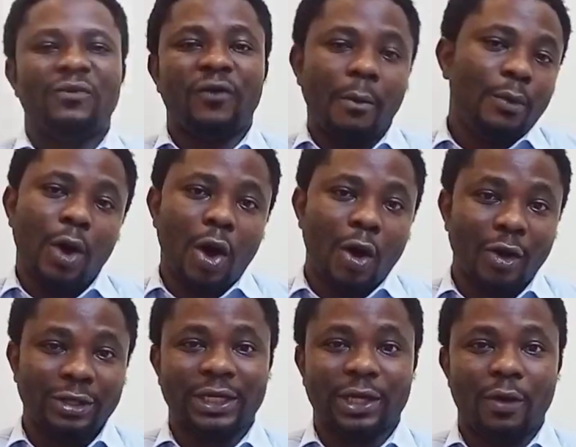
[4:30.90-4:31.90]
For more
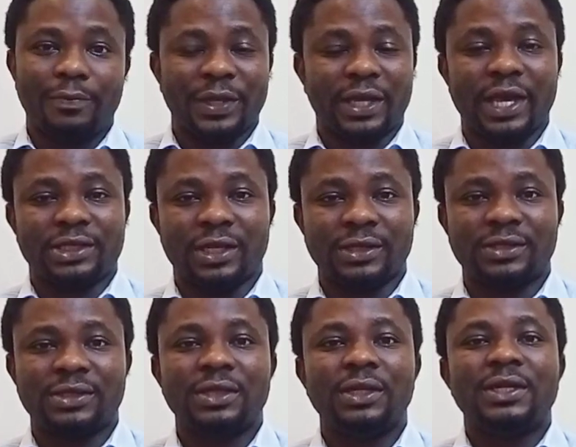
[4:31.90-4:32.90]
on the
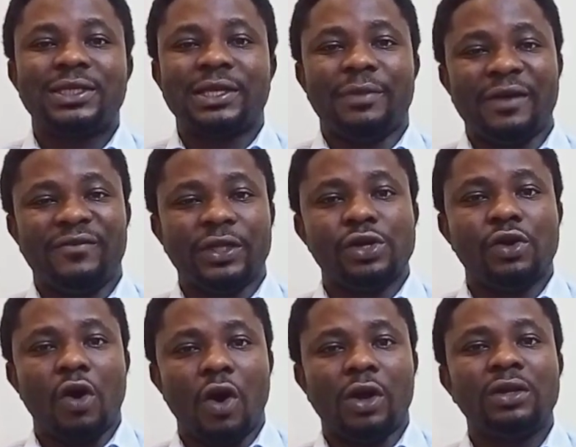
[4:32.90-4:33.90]
complications, see my
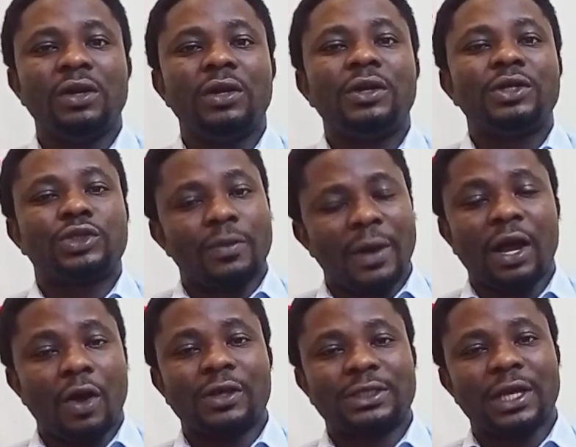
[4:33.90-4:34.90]
video on
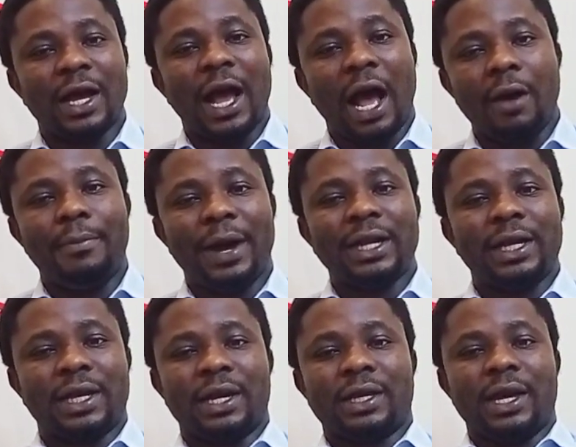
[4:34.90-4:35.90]
stomach ulcer, how bad
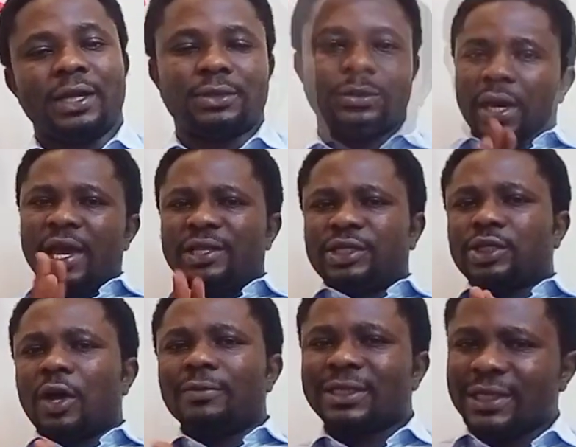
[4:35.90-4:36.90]
it can get. Okay. In
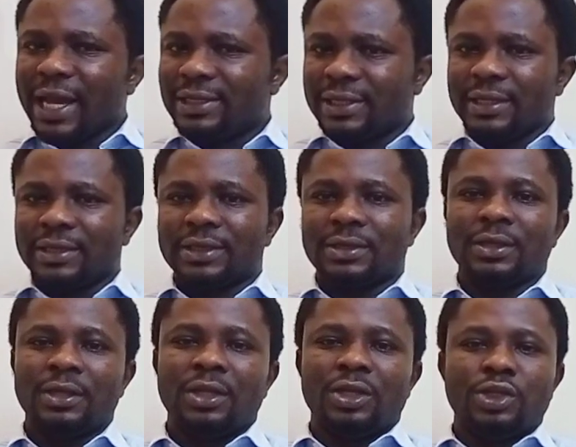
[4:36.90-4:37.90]
some settings,
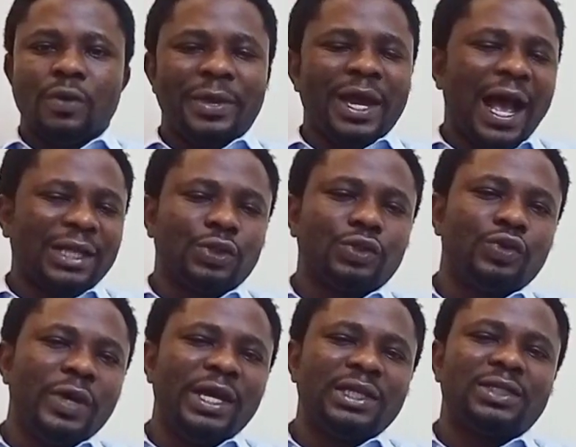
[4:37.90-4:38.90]
you'll be asked to do
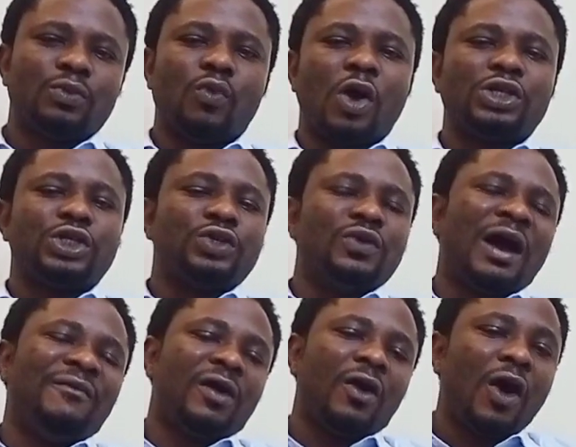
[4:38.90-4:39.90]
it once you
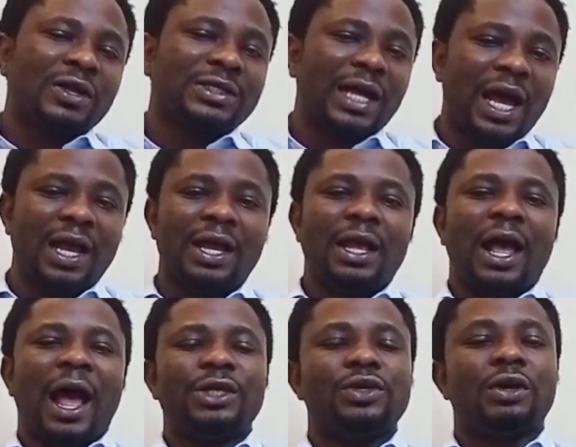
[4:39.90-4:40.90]
have ulcer
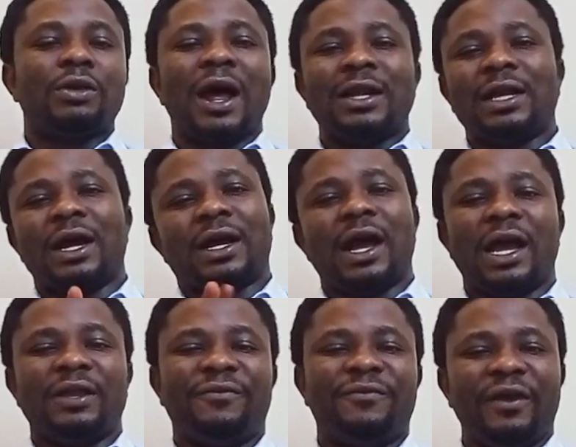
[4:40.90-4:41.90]
and you're around that
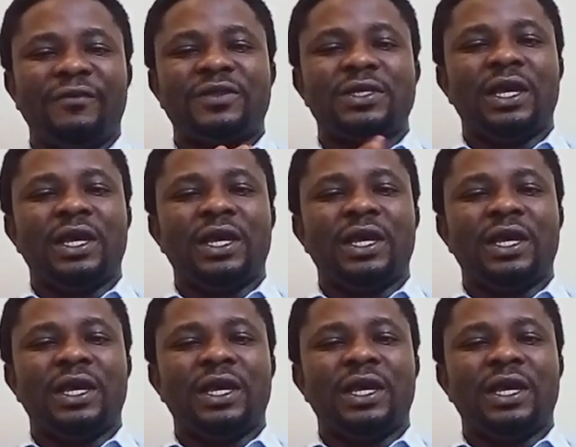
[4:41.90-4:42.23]
kind 50